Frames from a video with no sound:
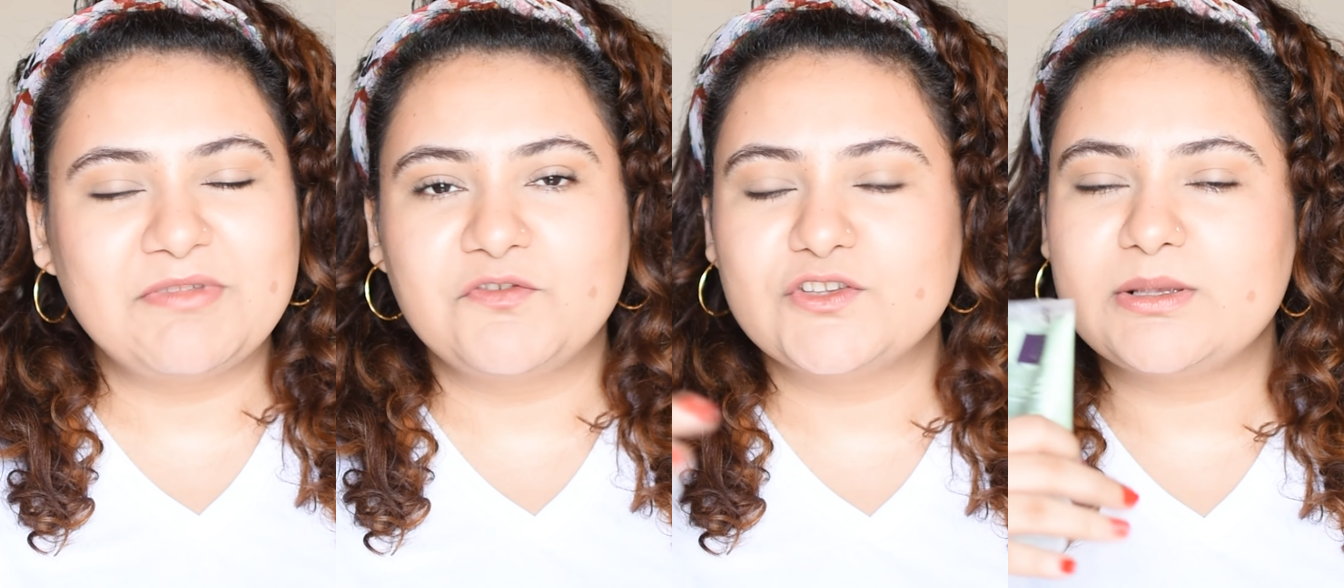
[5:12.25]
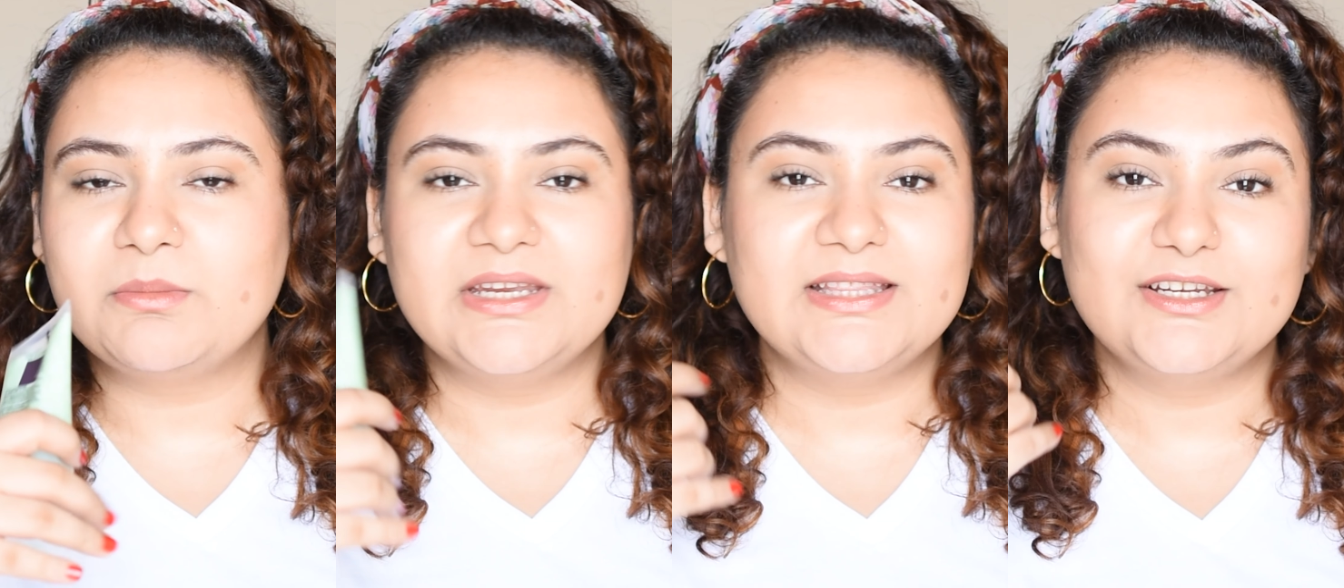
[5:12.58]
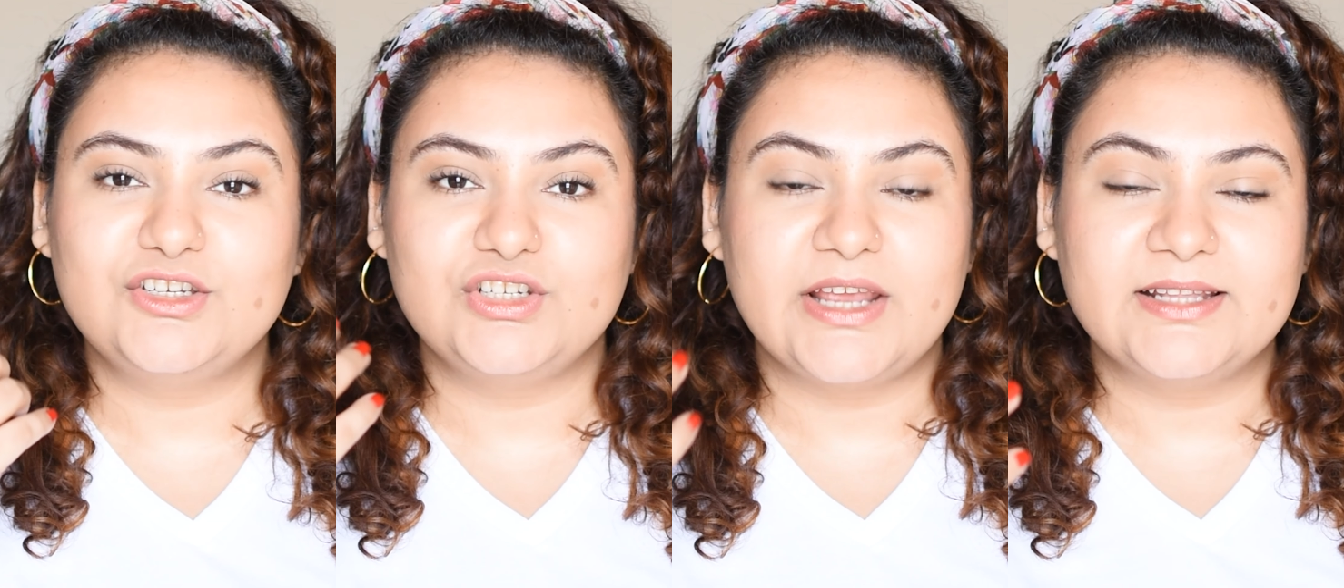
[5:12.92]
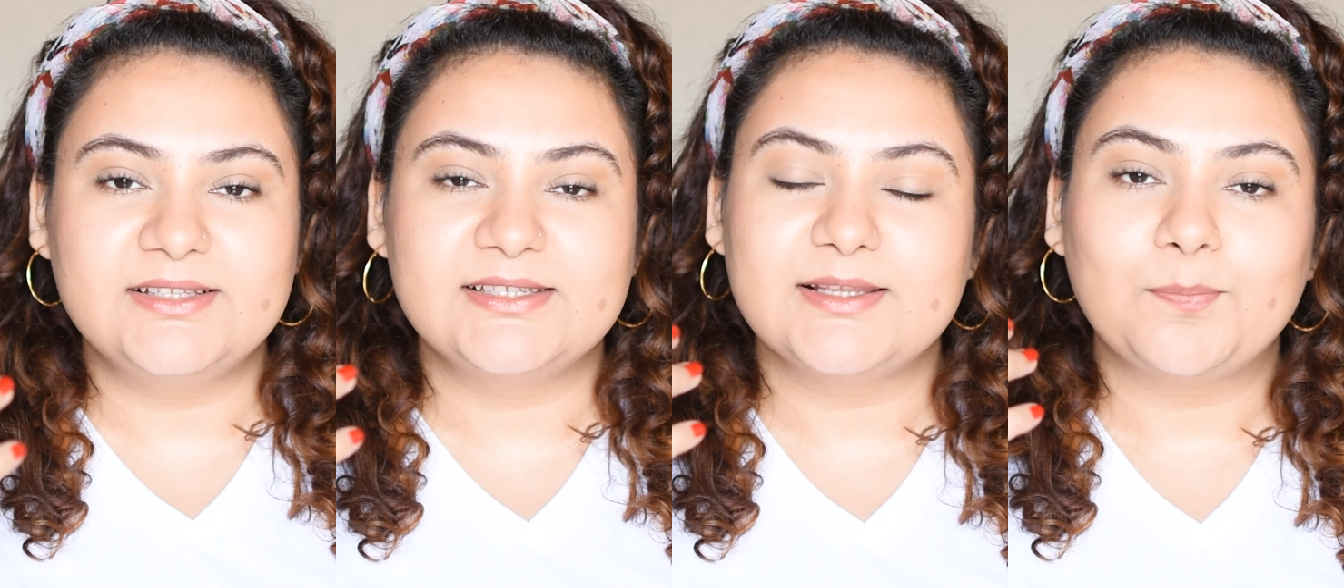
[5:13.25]
If you're somebody that
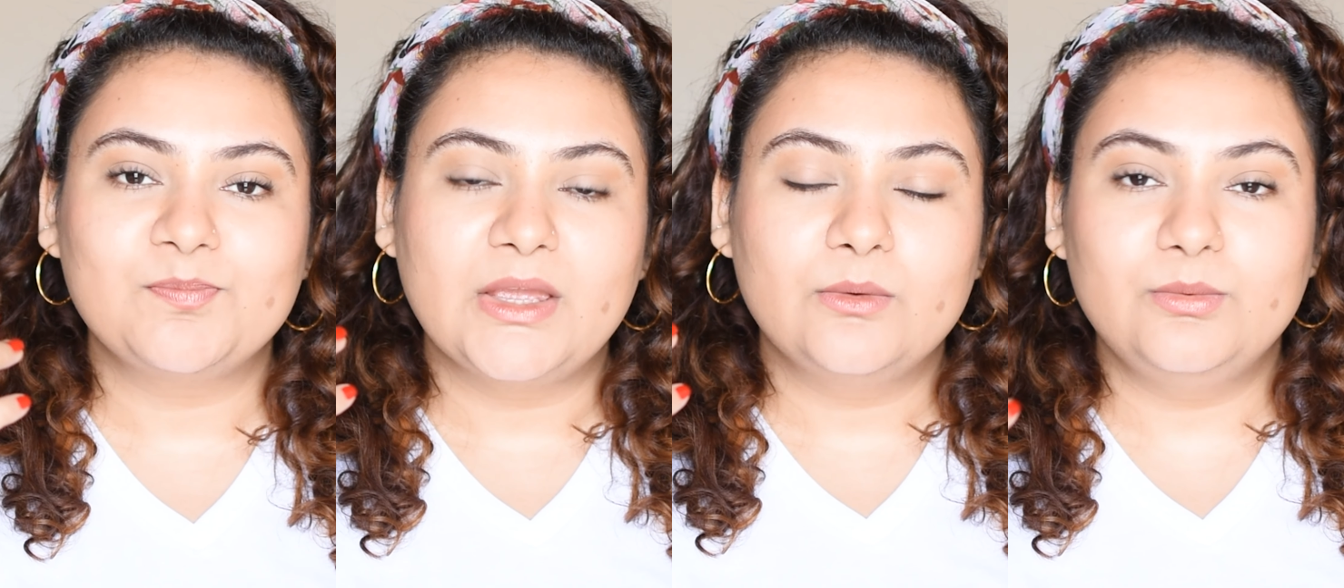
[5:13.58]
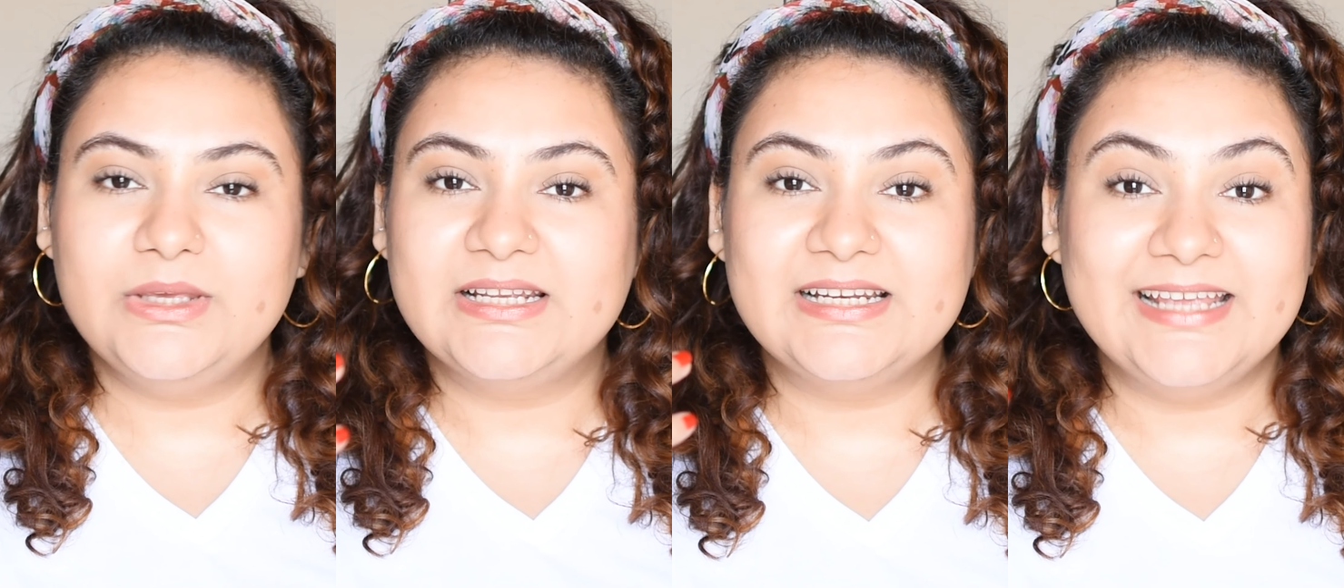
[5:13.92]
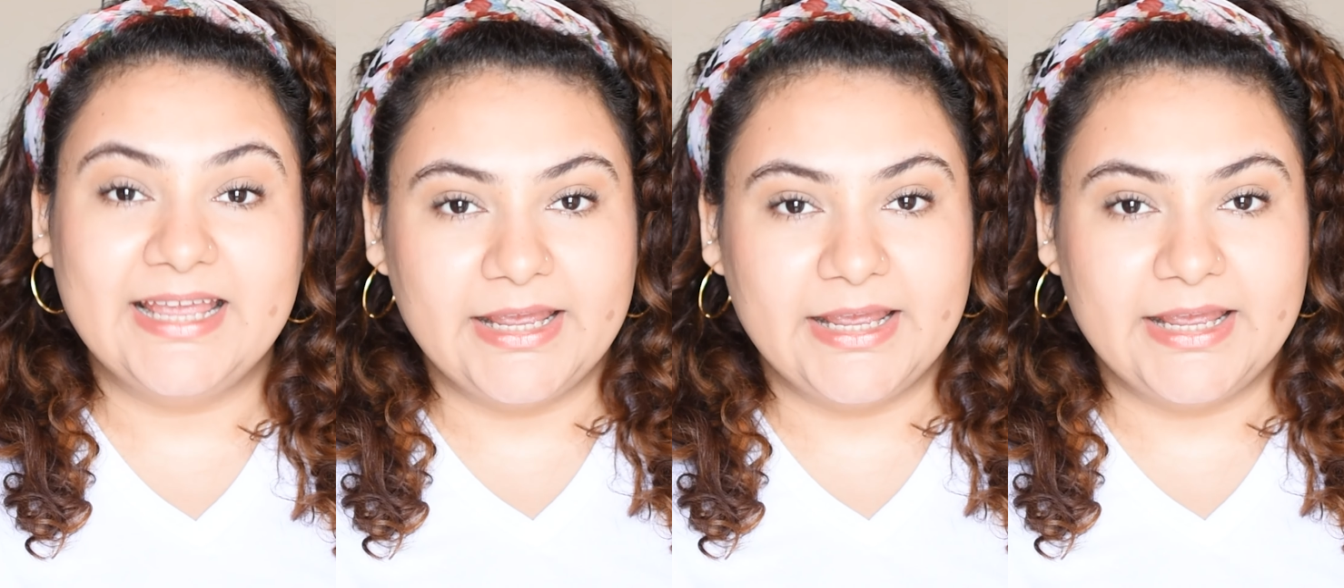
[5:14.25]
dreads weekly